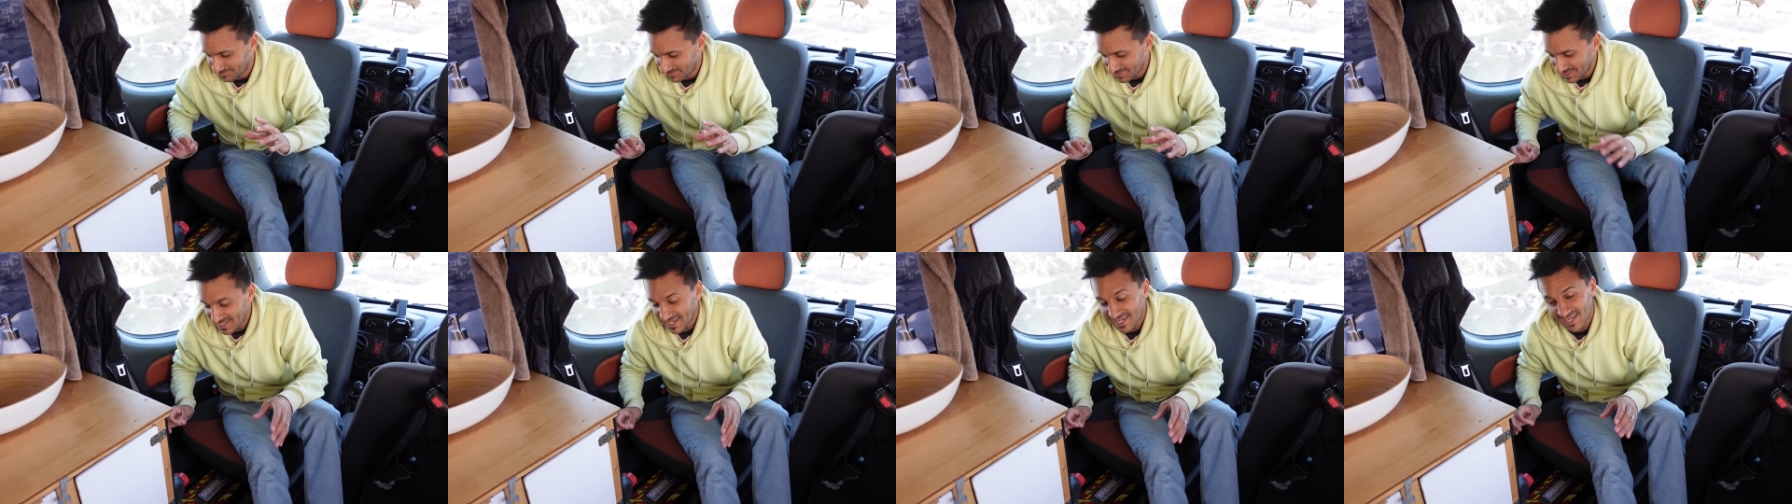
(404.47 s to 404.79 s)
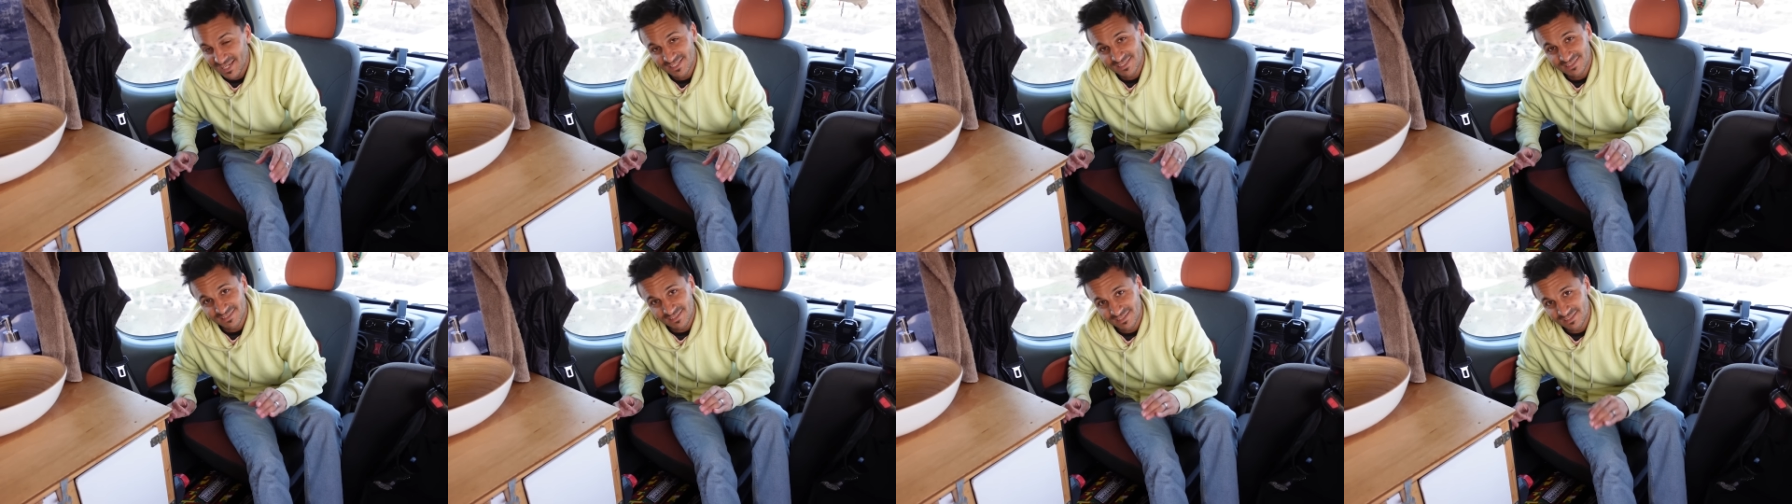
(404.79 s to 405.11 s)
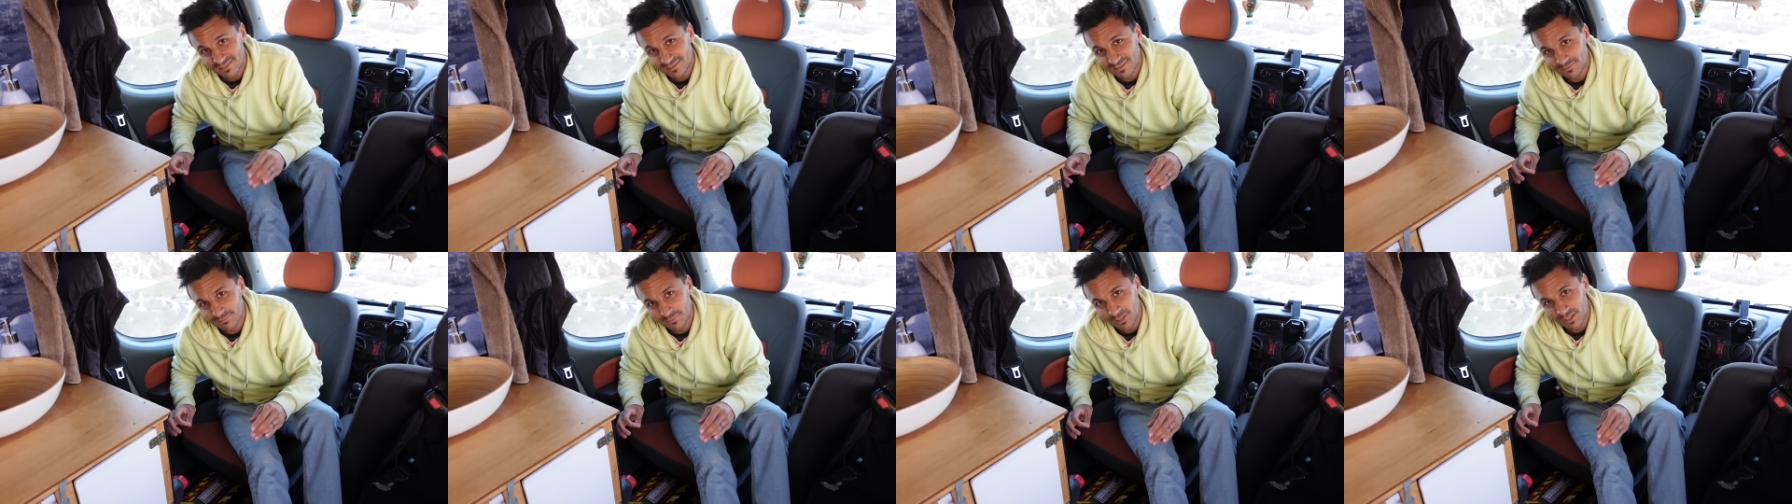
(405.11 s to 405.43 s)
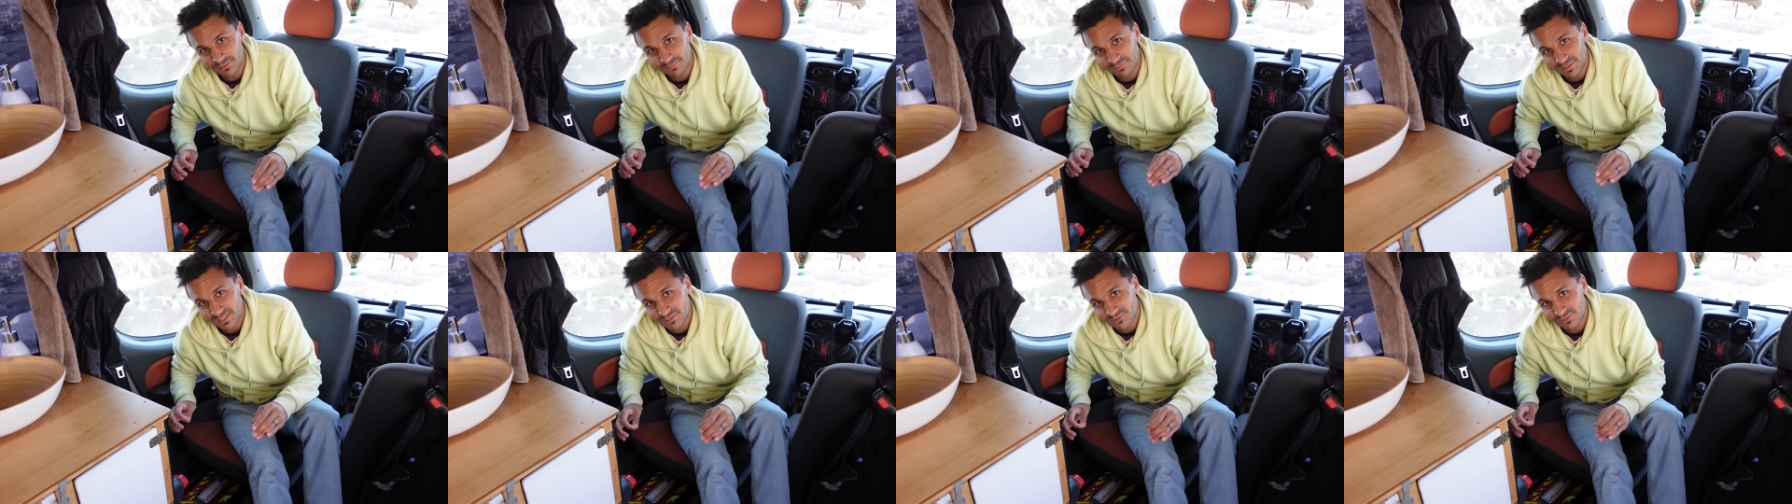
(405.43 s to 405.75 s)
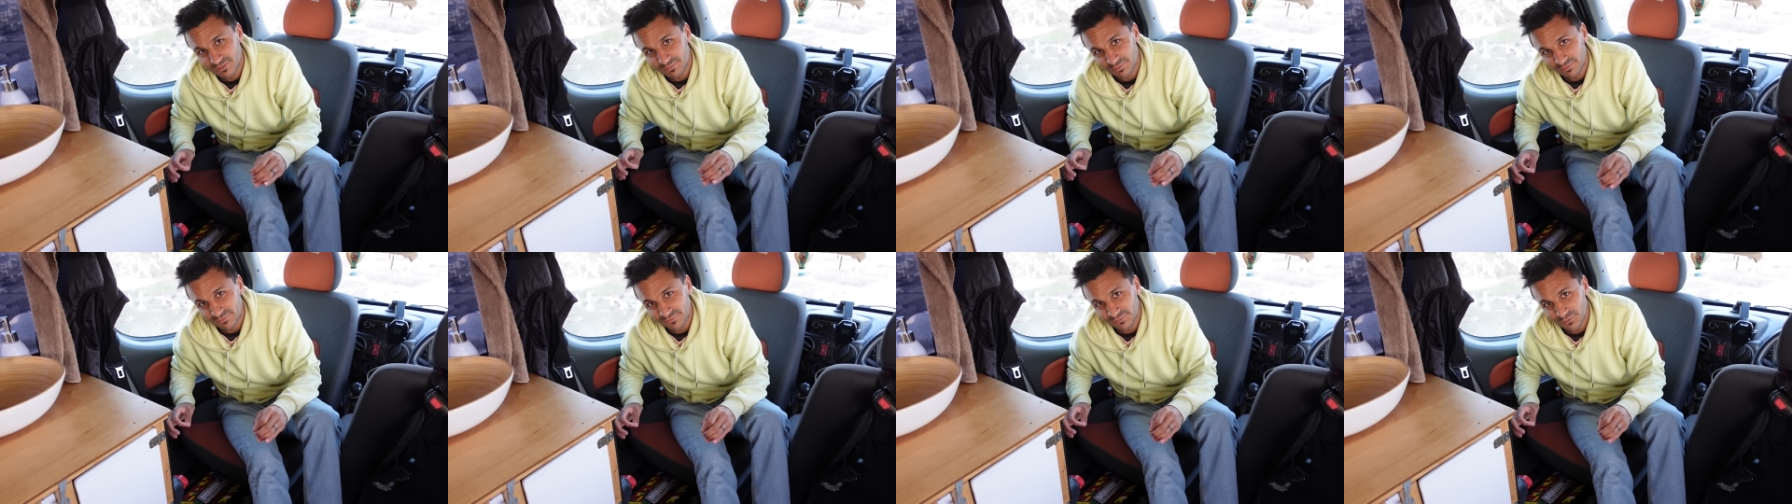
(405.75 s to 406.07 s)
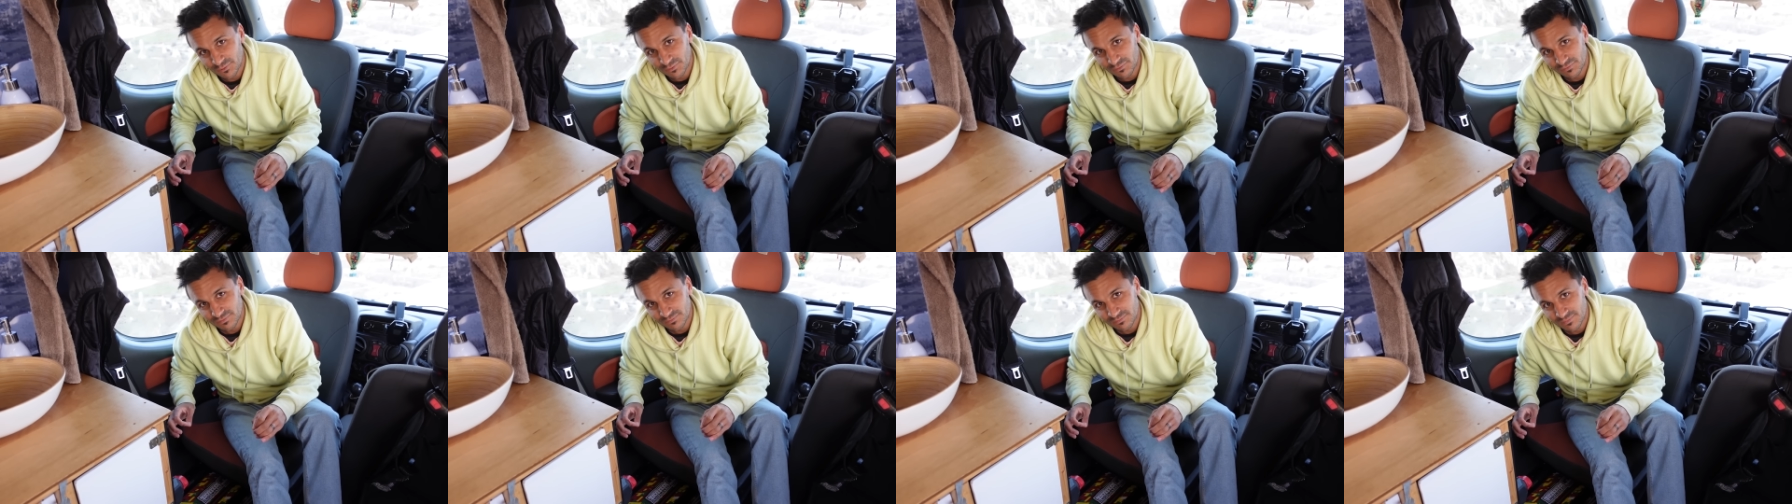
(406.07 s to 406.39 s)
we had a lithium ion battery
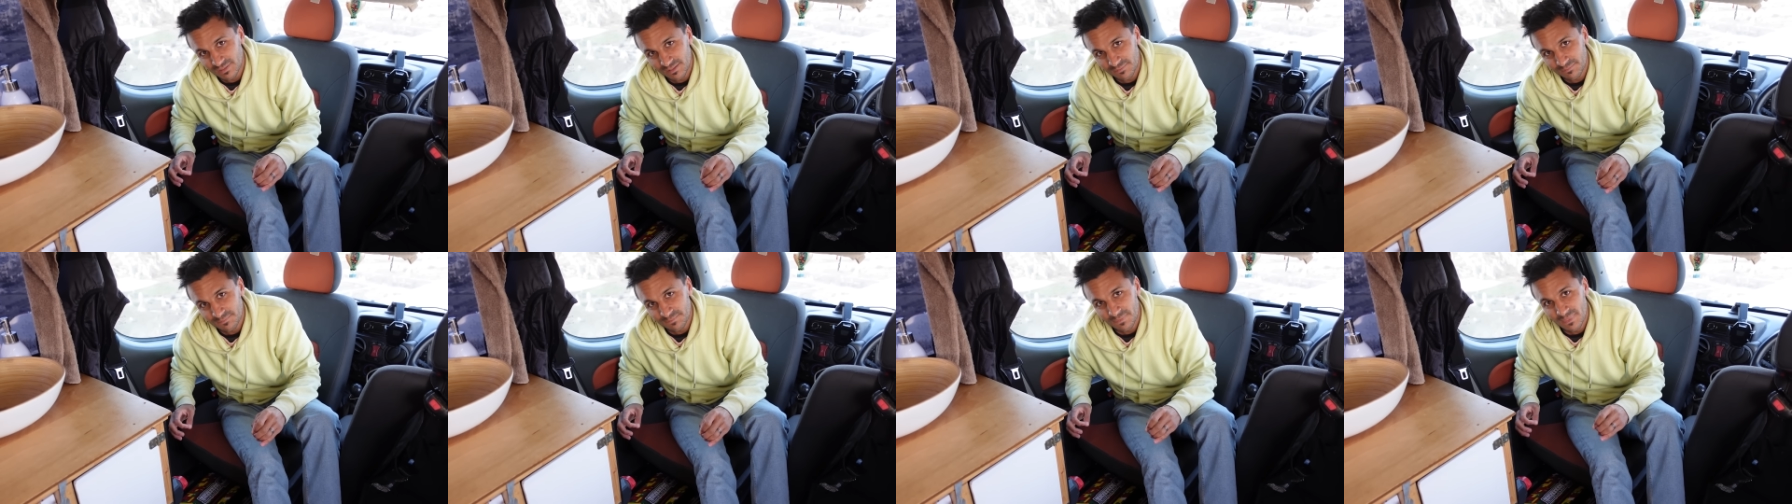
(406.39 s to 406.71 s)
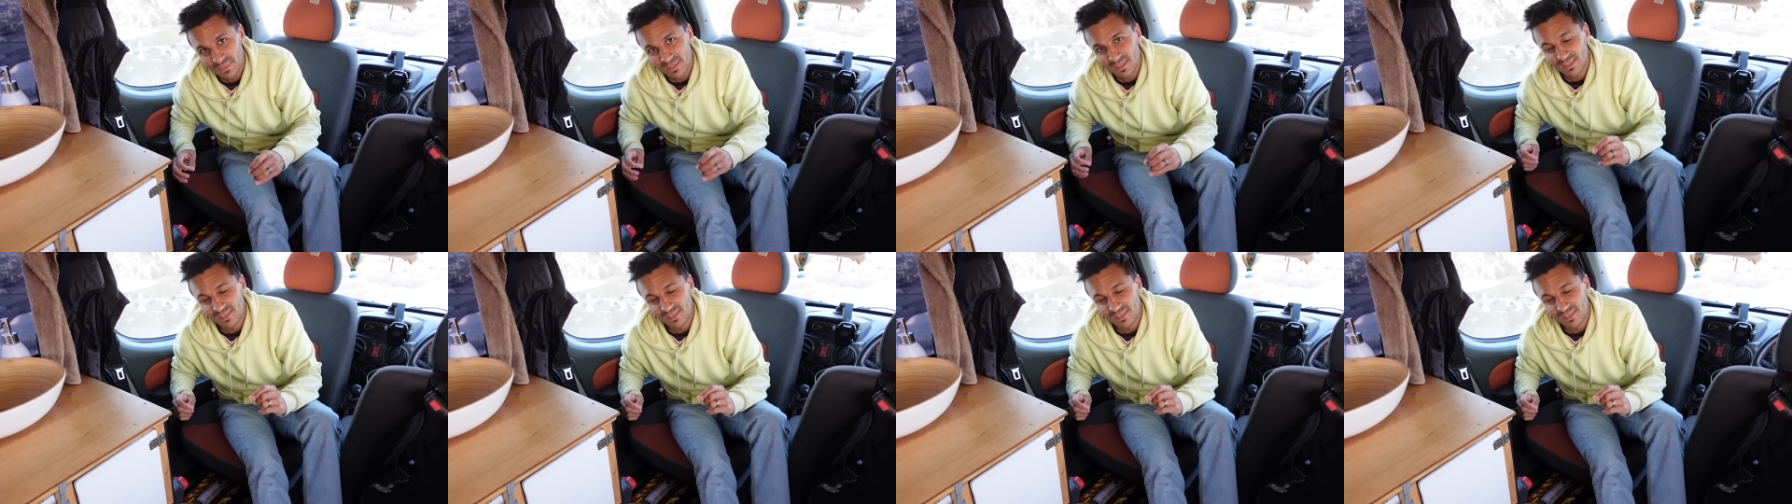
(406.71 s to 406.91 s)
before from them.